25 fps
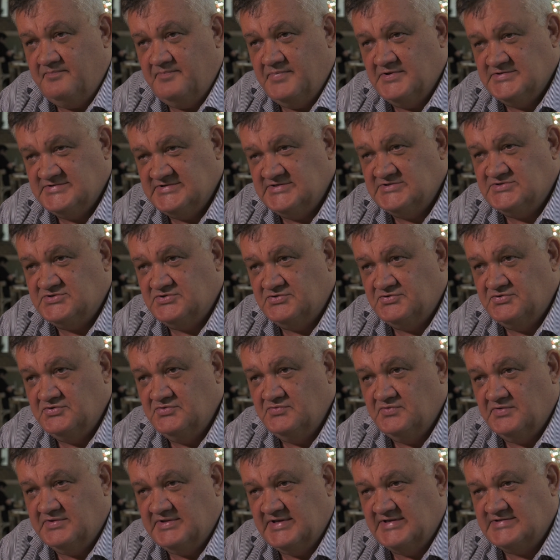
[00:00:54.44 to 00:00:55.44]
business to
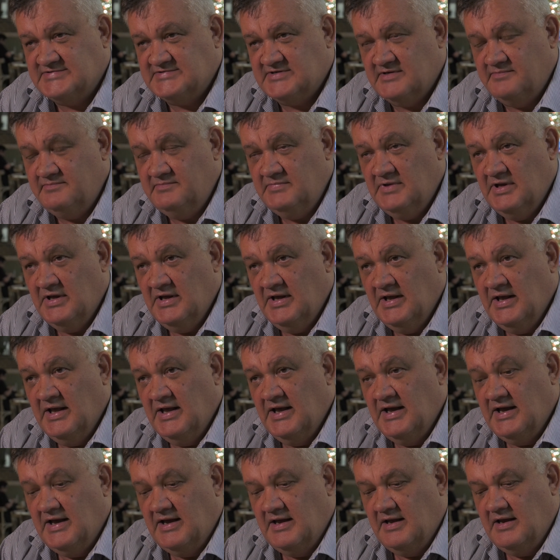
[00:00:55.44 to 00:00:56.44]
do with Eskom,
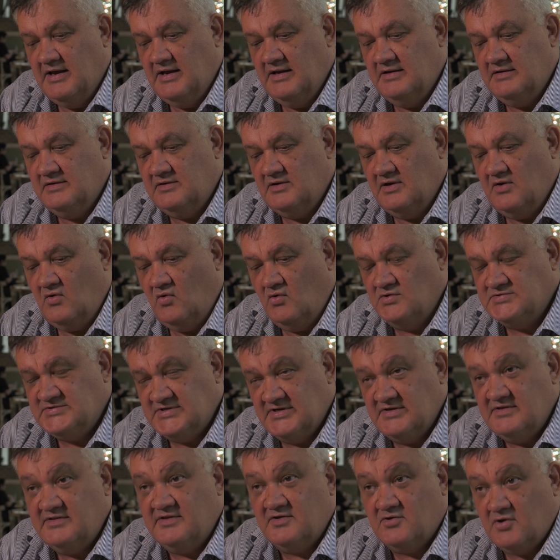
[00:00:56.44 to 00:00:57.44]
and
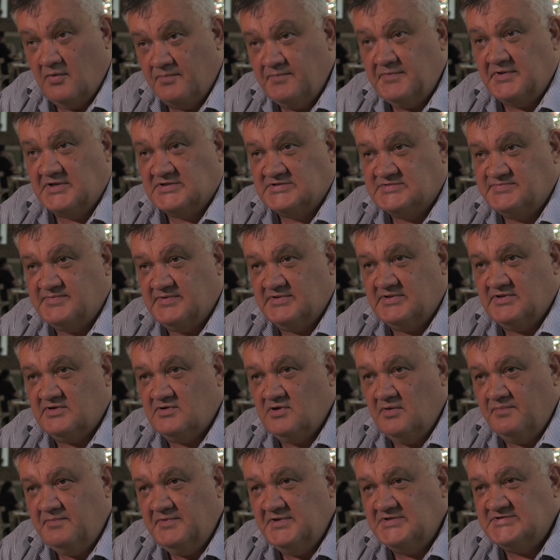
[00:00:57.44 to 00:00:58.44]
also the Guptas. But the
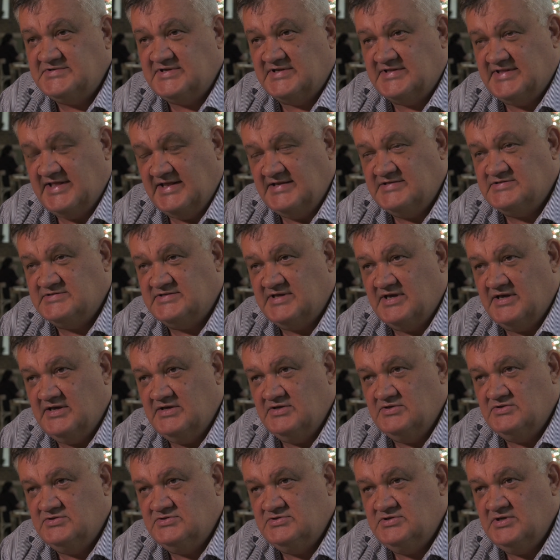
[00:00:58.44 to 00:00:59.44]
Guptas at that
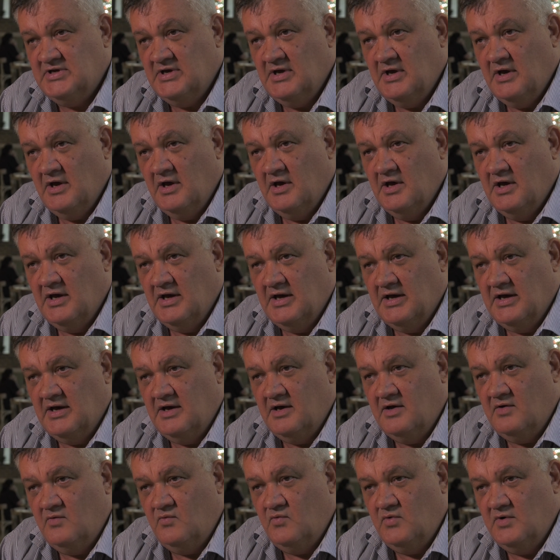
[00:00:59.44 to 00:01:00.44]
stage
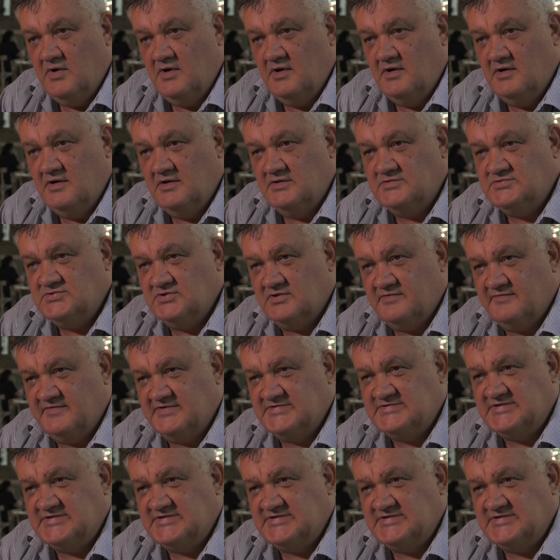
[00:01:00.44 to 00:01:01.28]
were sort of a